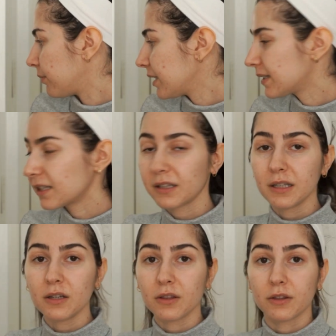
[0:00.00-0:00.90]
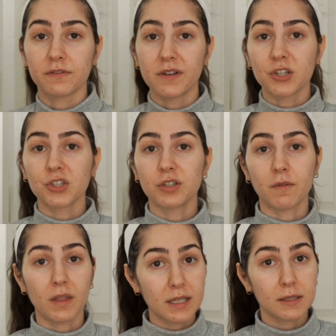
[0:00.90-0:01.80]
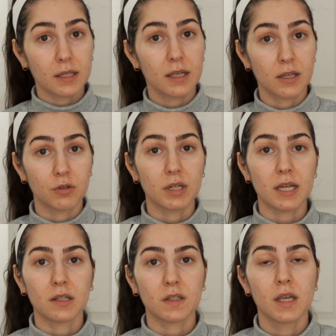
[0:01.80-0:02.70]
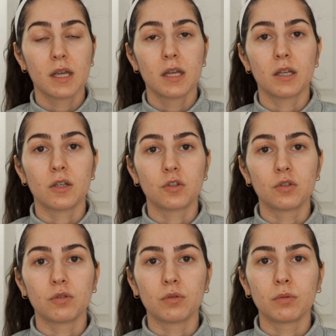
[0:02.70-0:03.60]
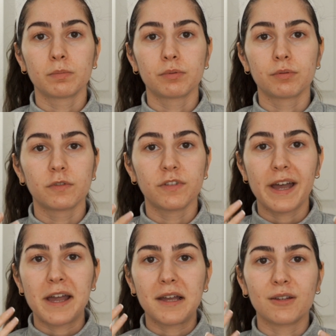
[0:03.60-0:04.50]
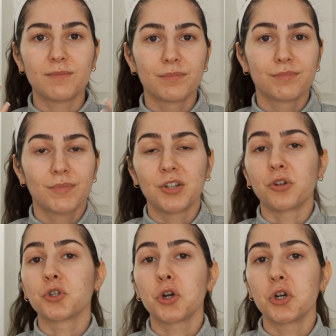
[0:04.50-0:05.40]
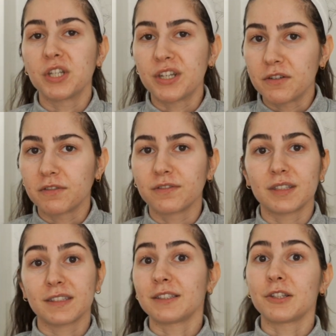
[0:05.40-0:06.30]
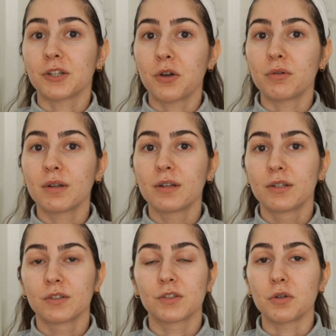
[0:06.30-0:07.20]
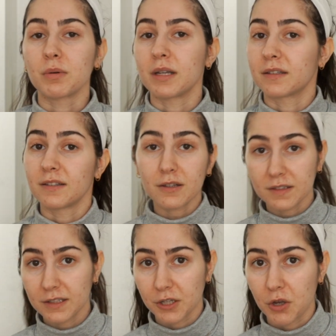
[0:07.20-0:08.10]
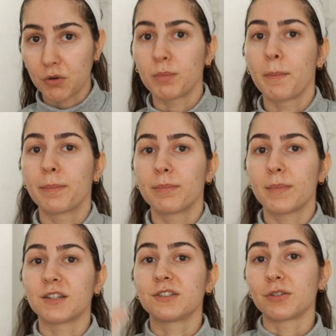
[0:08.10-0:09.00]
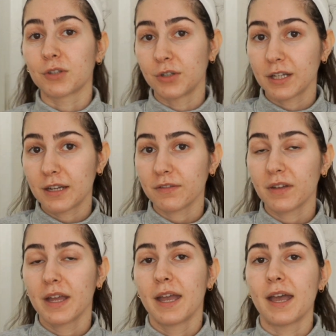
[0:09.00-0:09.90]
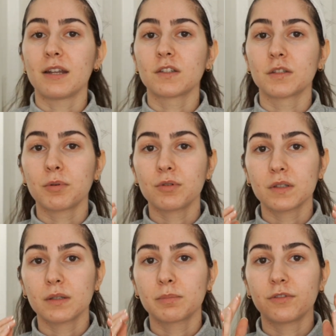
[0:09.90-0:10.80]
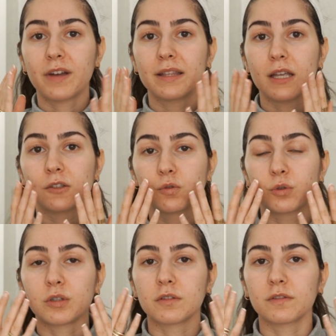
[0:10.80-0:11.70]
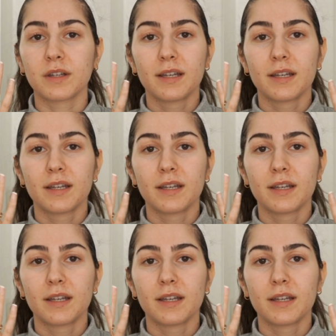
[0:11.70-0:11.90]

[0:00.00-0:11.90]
basically the function of these ingredients is to provide an alternative to silicone. So it's not silicone, it's an alternative. And it's supposed to provide that sort of